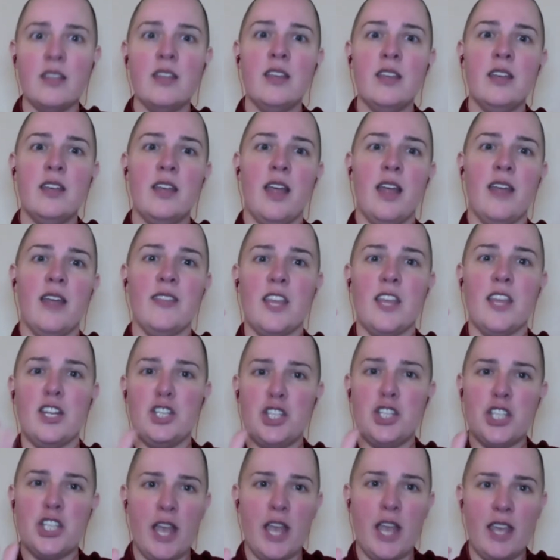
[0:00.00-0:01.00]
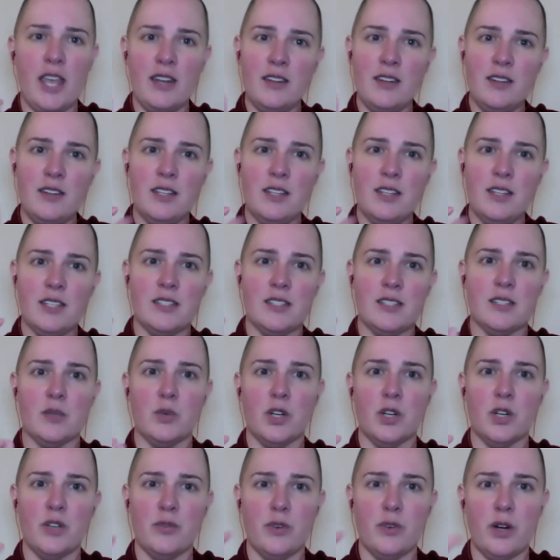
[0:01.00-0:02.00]
And then Chen is the
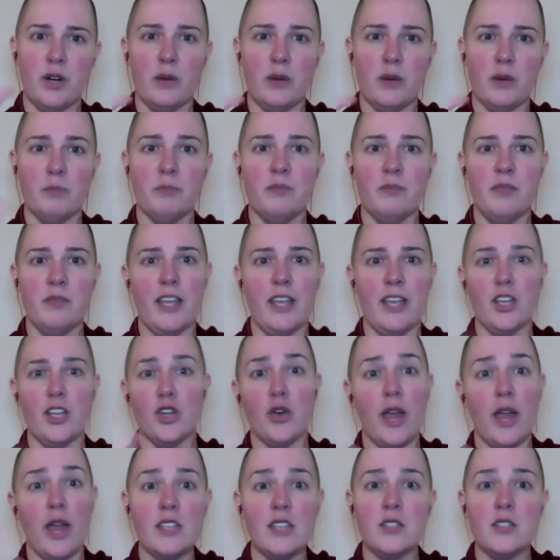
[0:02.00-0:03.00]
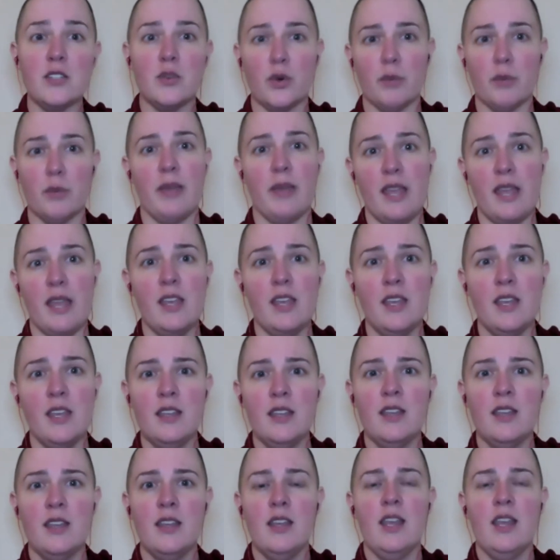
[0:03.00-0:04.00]
word for like great or big
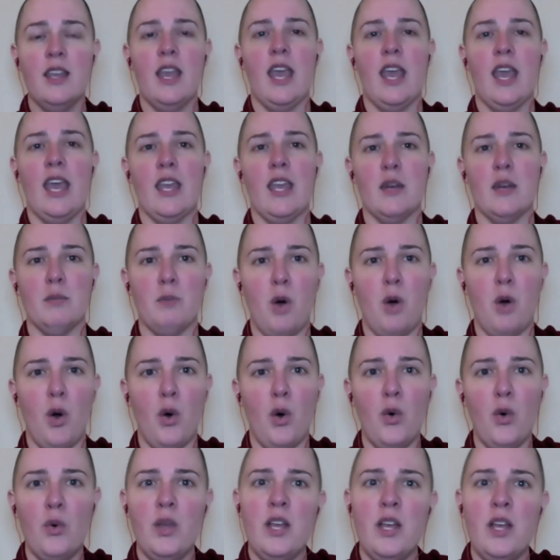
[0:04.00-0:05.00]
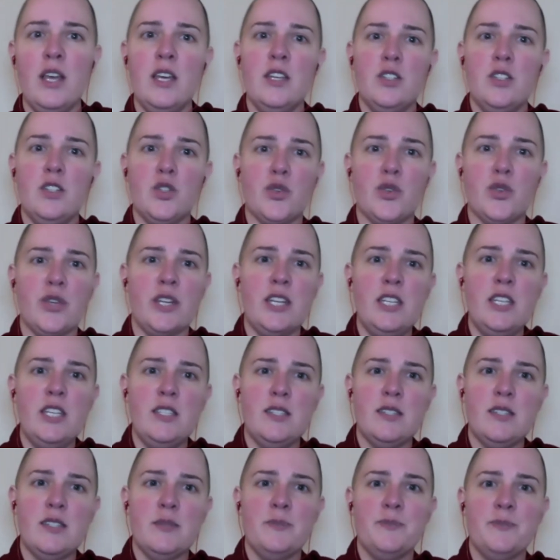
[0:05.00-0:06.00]
and Mo
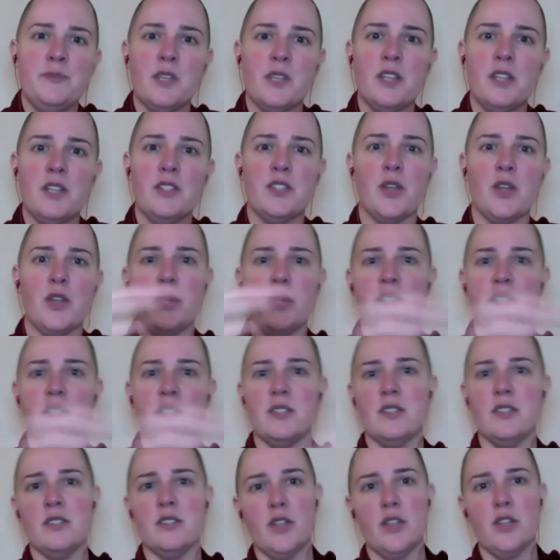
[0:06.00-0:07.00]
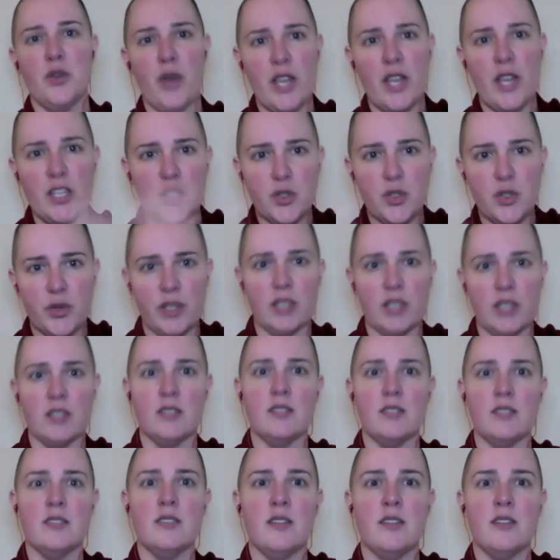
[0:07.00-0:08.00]
treatise. So it's the great
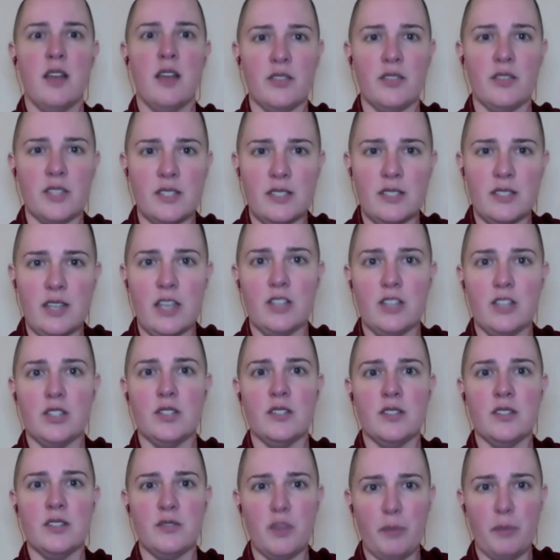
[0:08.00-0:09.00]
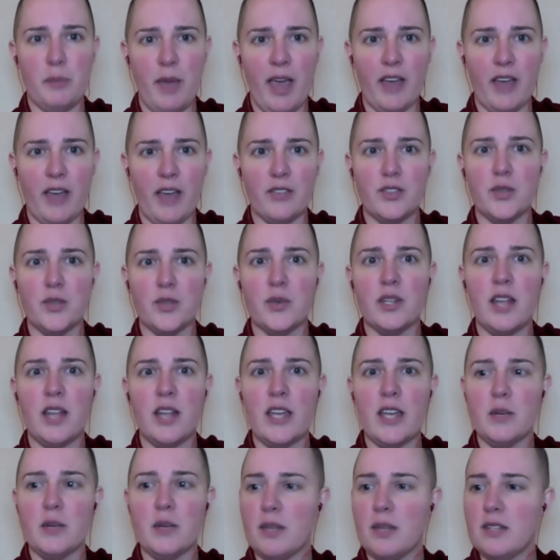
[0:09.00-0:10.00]
treatise on the stages of the path to
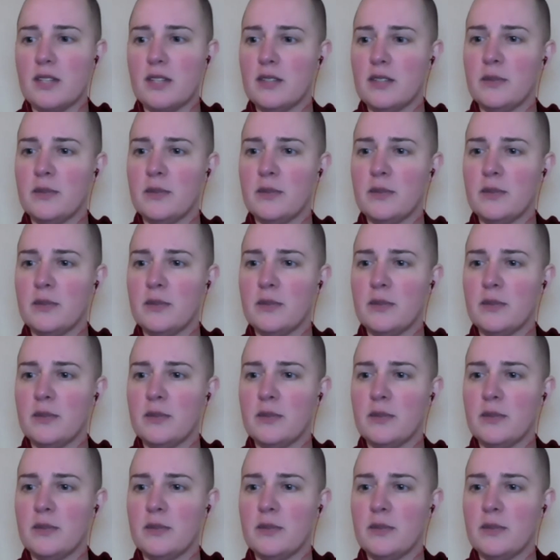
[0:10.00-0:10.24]
enlightenment.